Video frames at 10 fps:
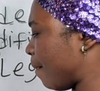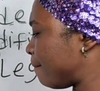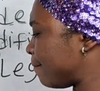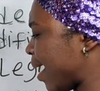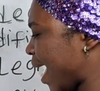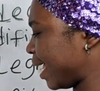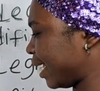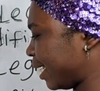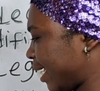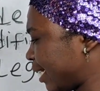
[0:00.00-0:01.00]
ma
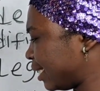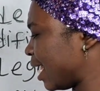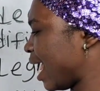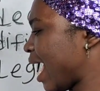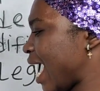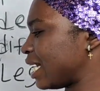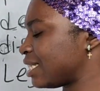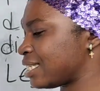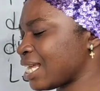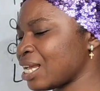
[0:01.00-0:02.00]
again and
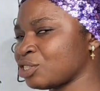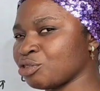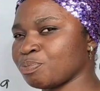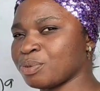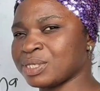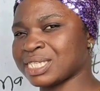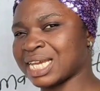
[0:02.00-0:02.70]
decide to put